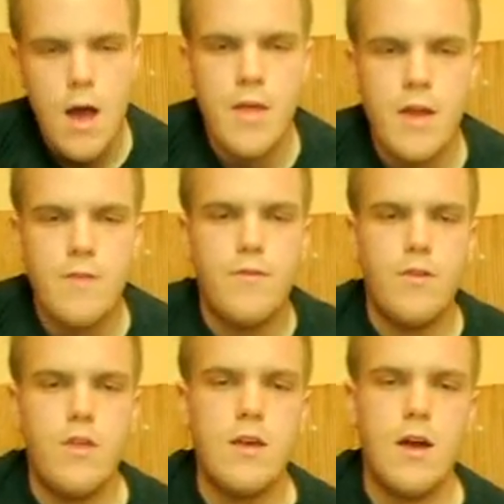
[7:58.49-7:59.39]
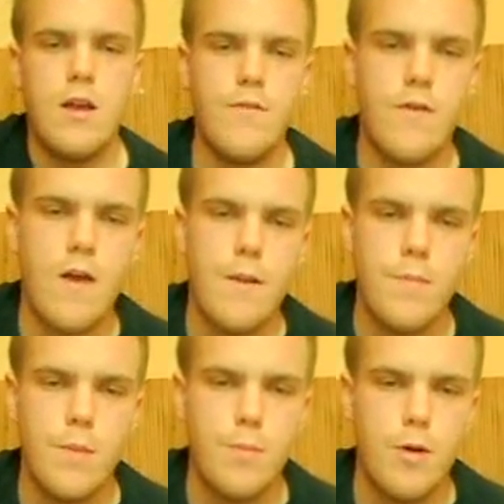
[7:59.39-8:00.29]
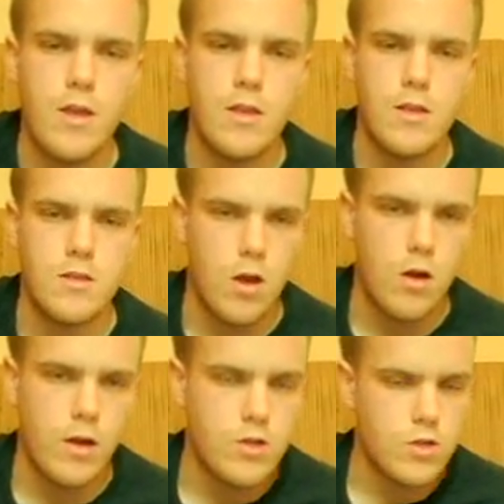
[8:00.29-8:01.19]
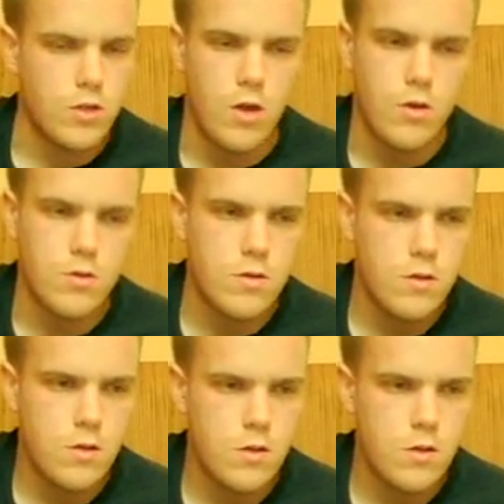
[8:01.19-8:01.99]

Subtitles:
and then for the kind of the break in the song, it just goes.